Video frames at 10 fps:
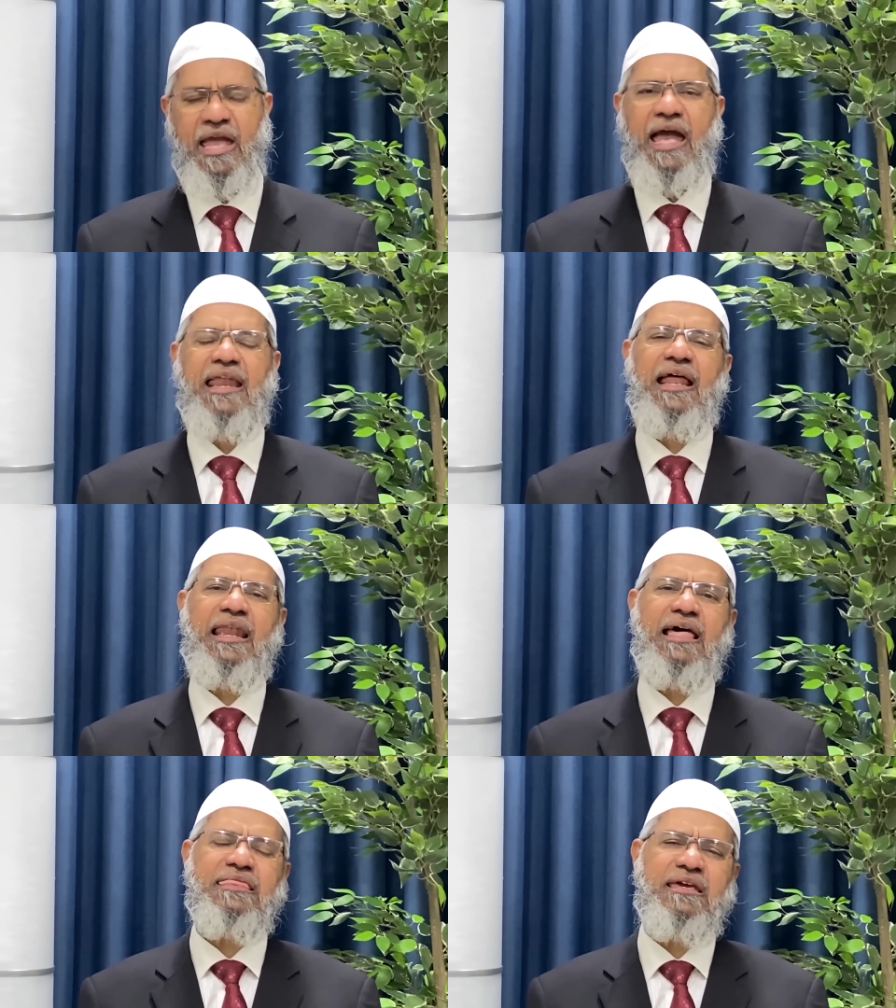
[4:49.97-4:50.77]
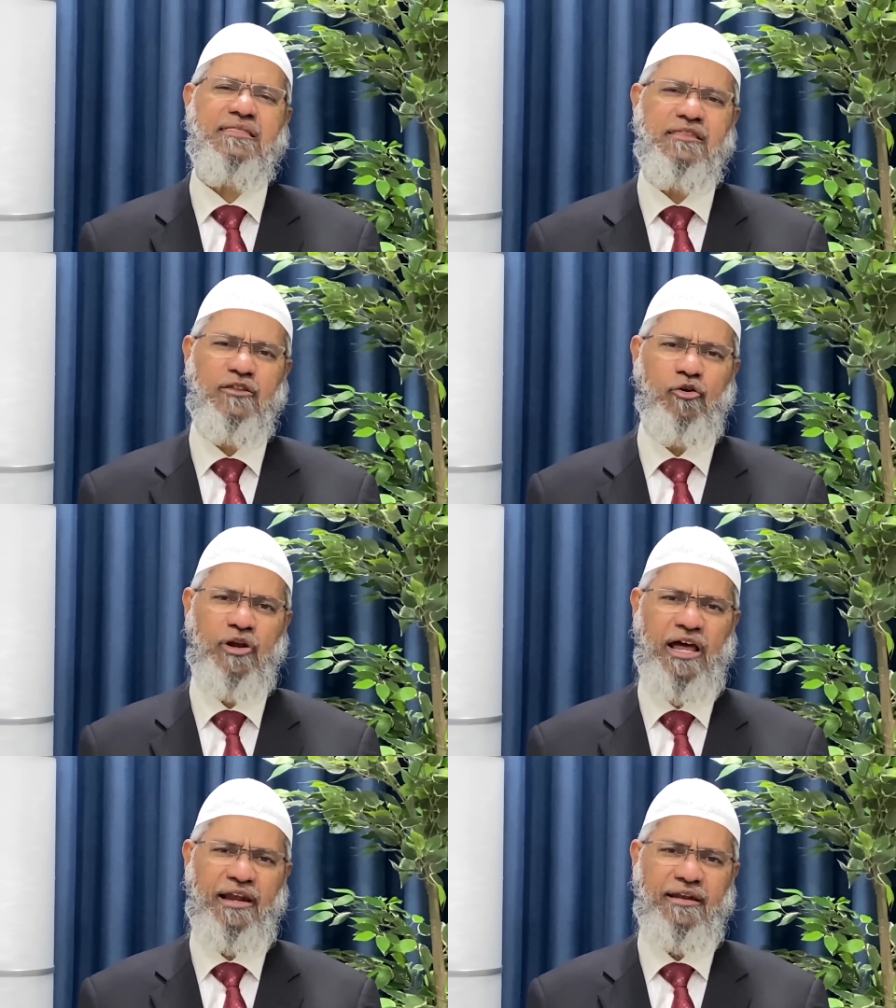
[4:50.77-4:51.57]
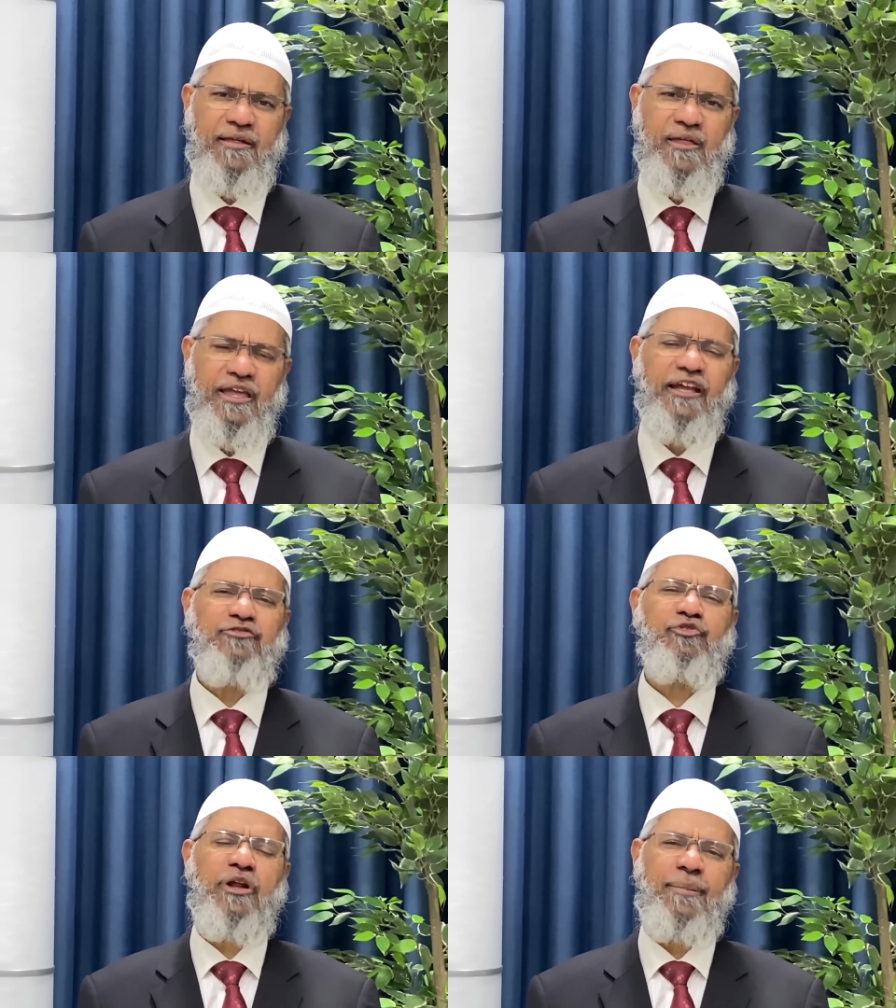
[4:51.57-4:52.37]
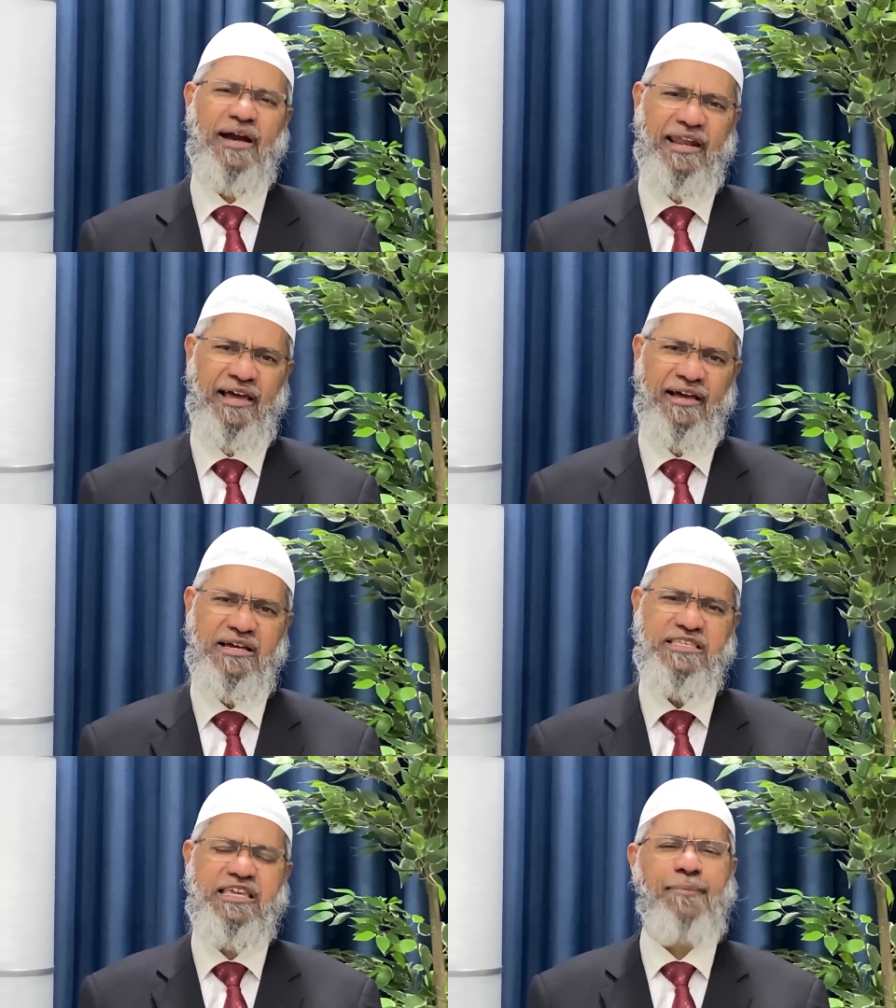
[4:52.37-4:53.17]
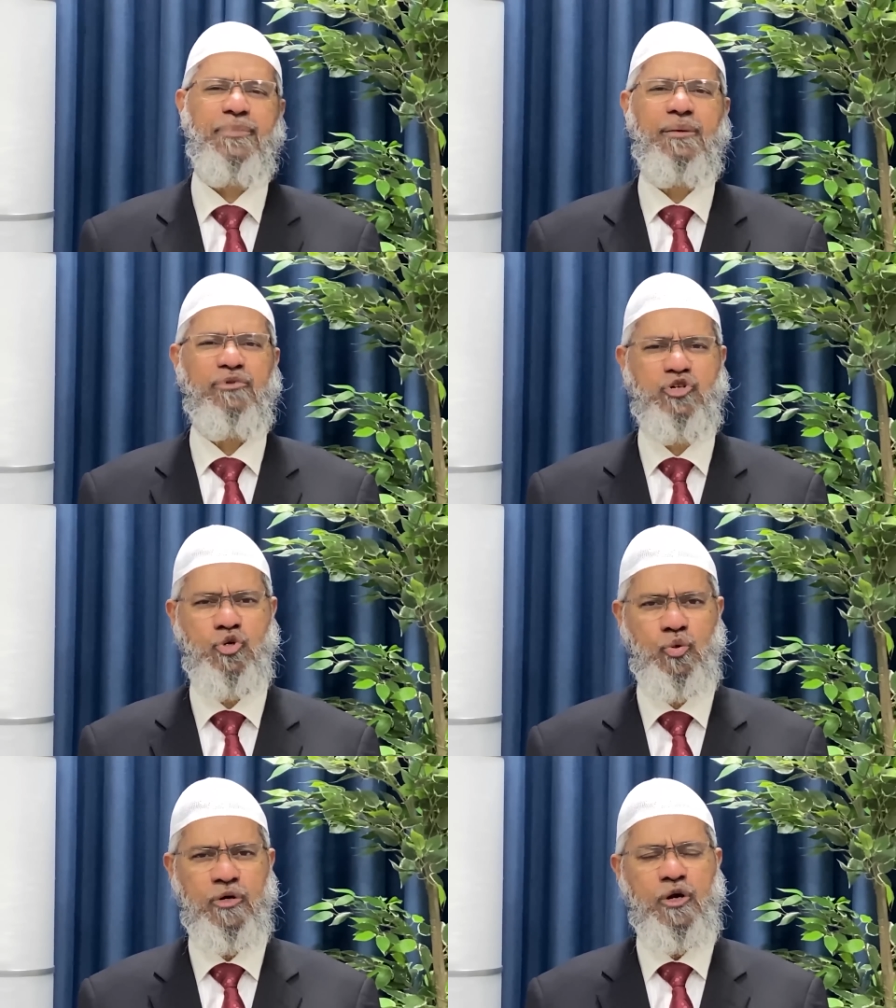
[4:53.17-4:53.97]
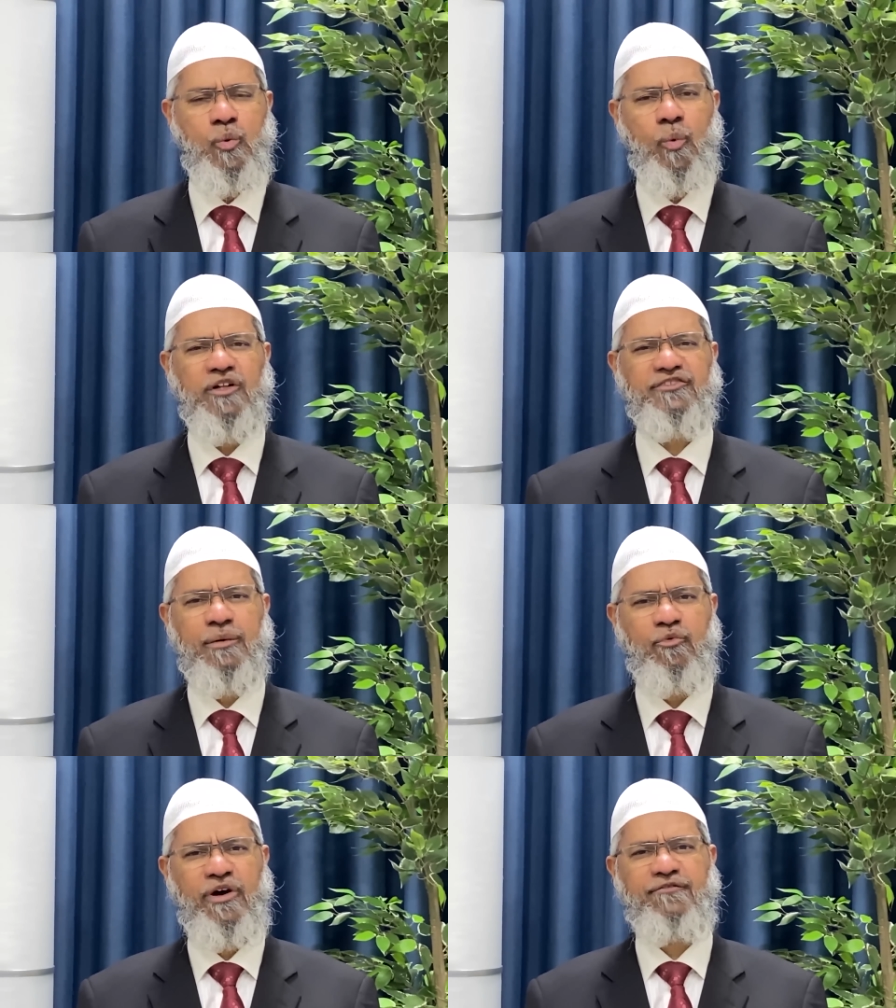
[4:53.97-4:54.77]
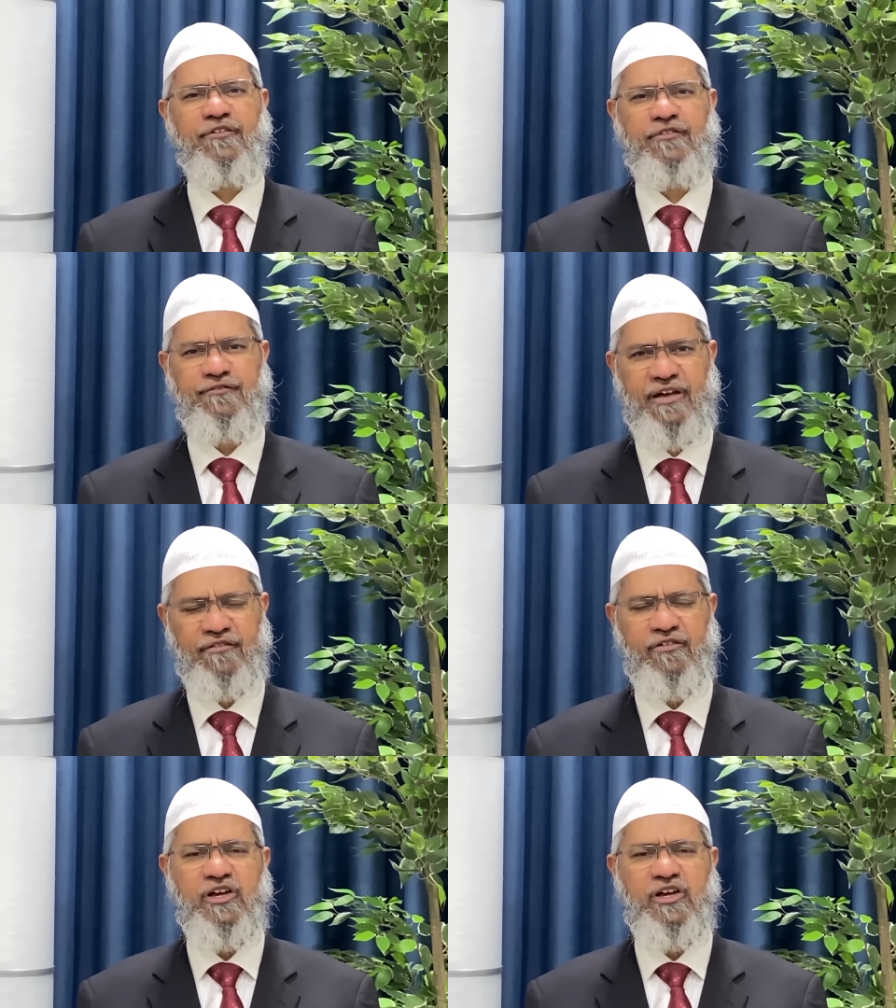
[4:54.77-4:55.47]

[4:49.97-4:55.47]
And Allah says in the Quran, in Surah Baqarah, chapter number 2, verse number 155,